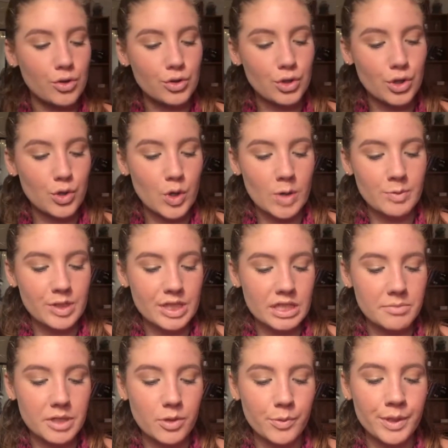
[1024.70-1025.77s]
So I'm just
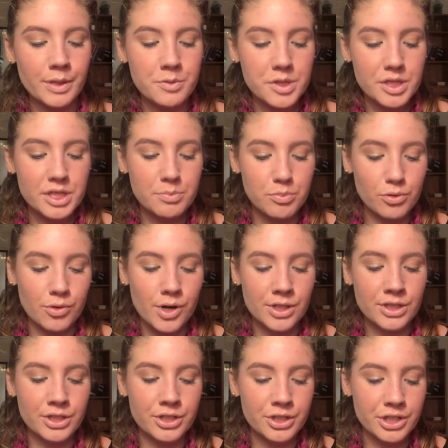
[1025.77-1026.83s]
going to be going in with this
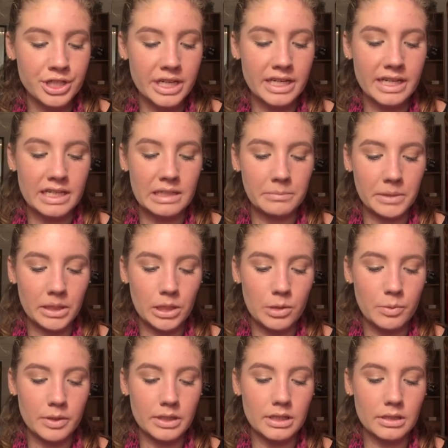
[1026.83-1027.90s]
bronzer shade, and I'm going to go
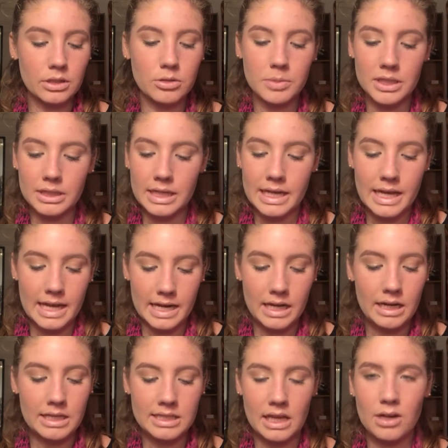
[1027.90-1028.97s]
in with a little bit light-handed
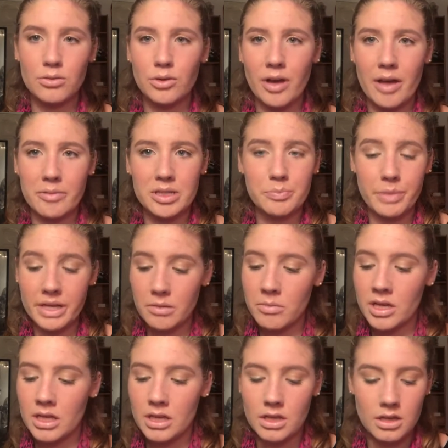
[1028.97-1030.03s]
because I don't know how much
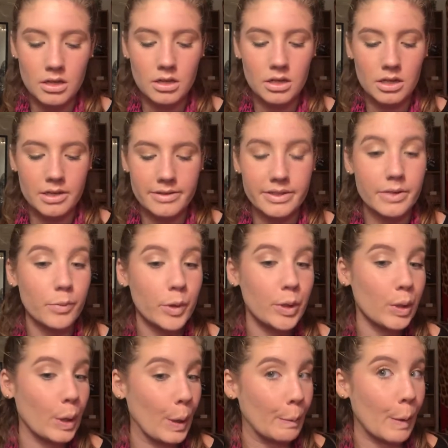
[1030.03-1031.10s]
pigment is going to
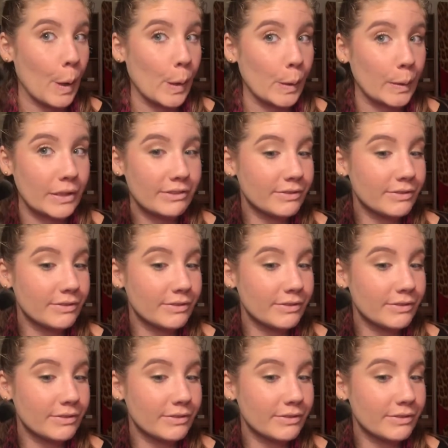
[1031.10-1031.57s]
come on.